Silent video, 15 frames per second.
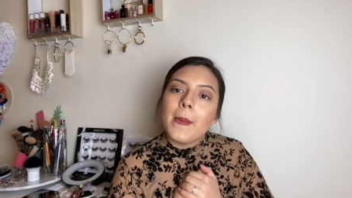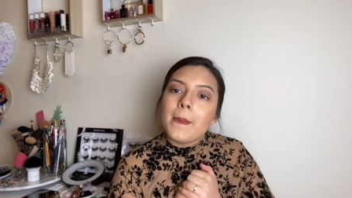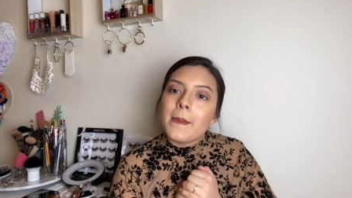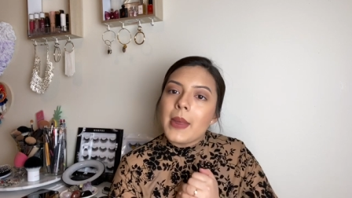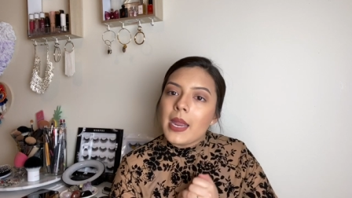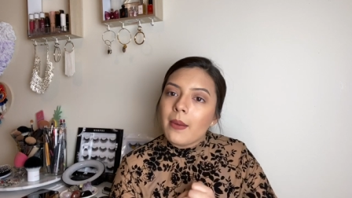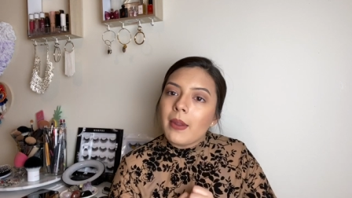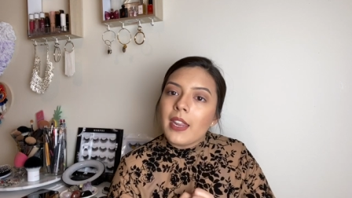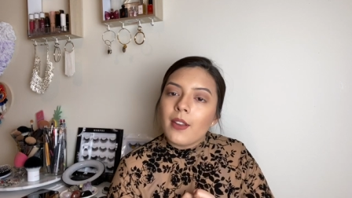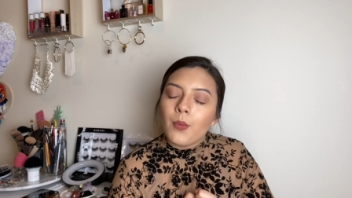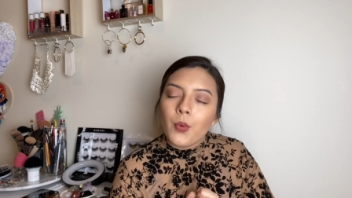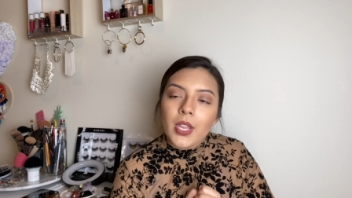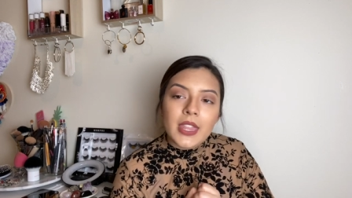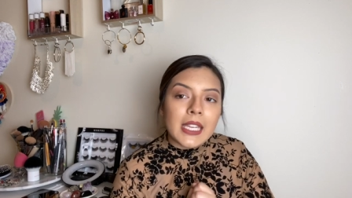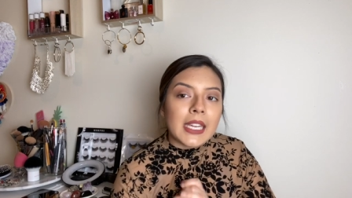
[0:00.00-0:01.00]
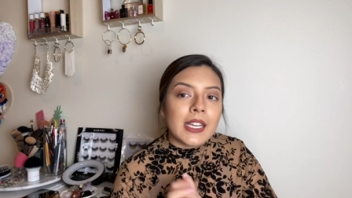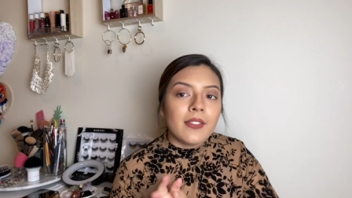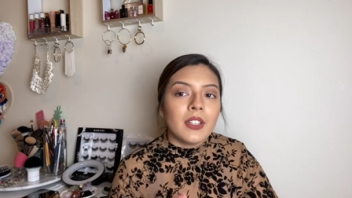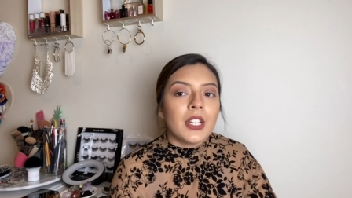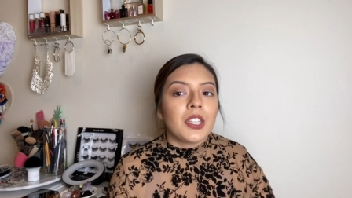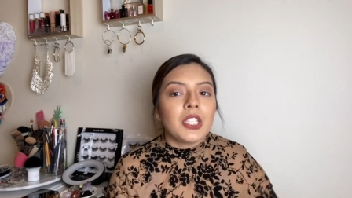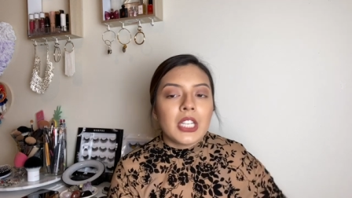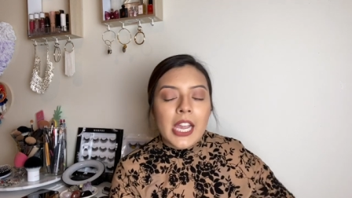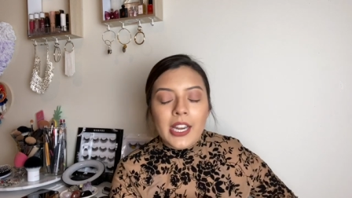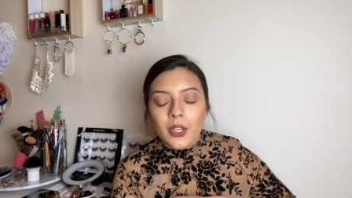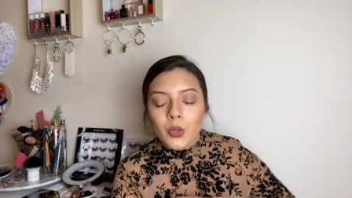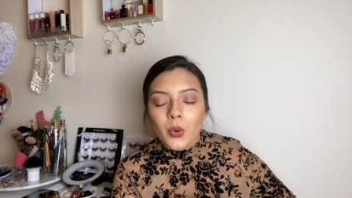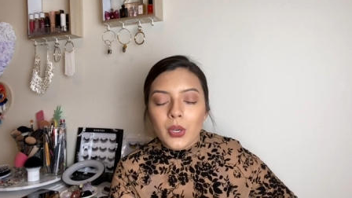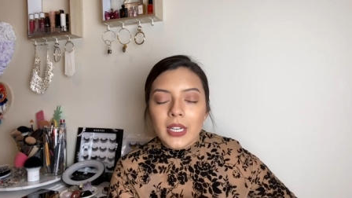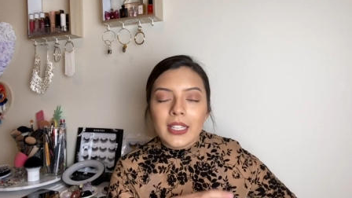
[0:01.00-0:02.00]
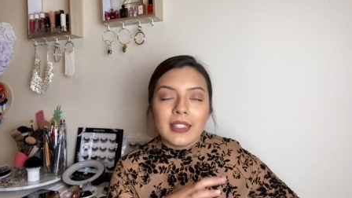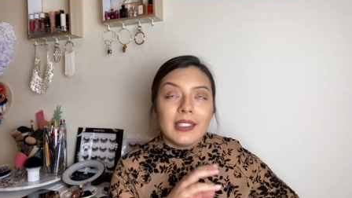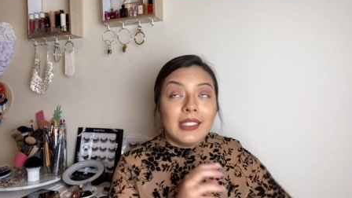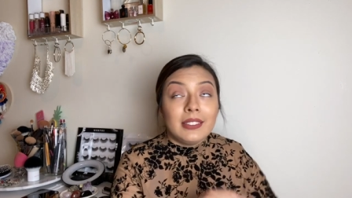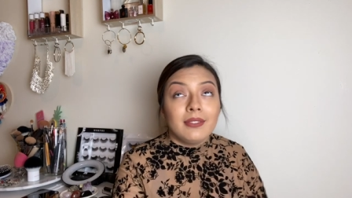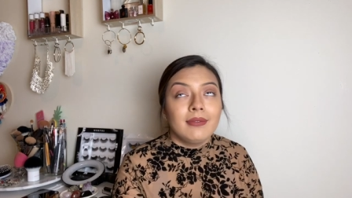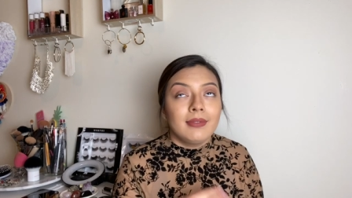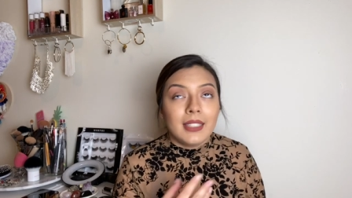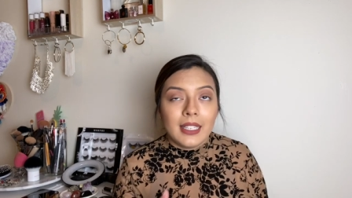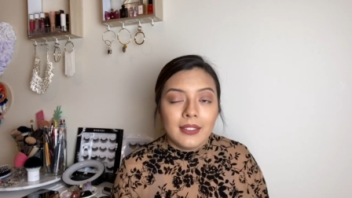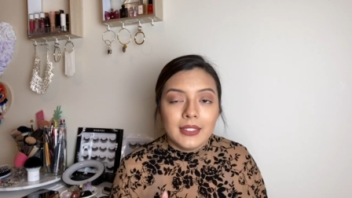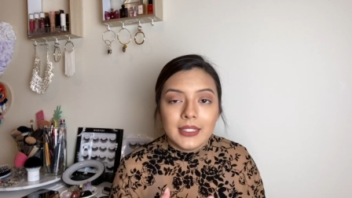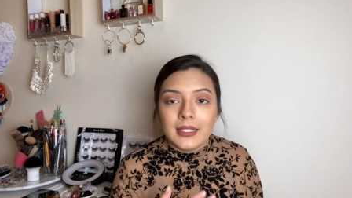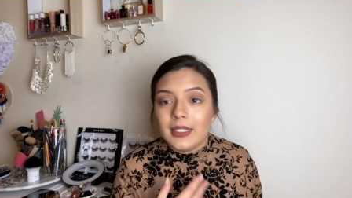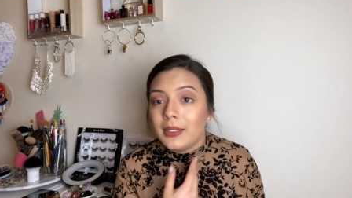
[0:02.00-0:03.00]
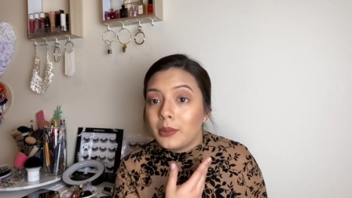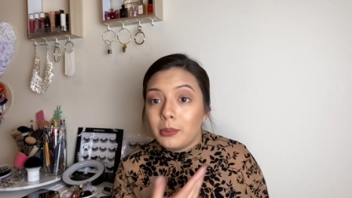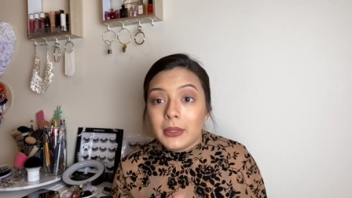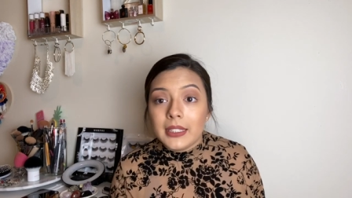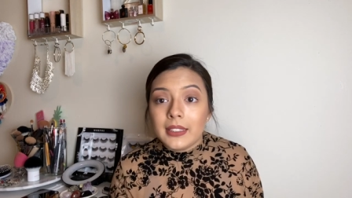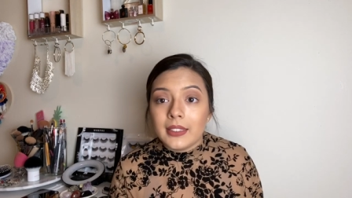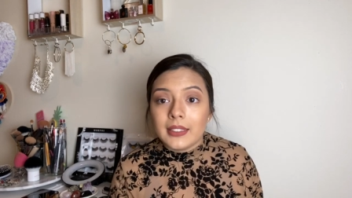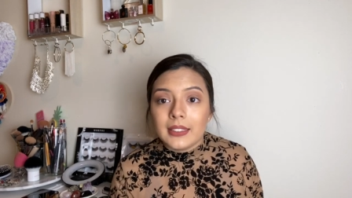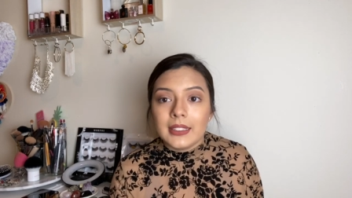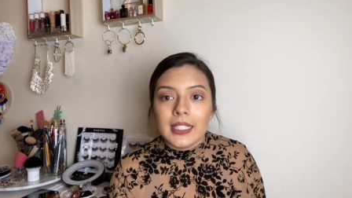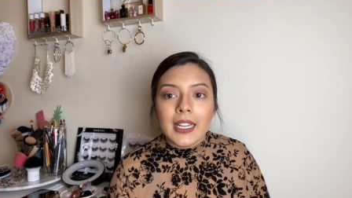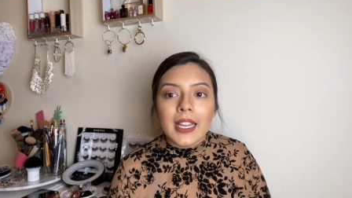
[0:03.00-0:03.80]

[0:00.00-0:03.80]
Maybe if we think of another category, then obviously you'll be here to see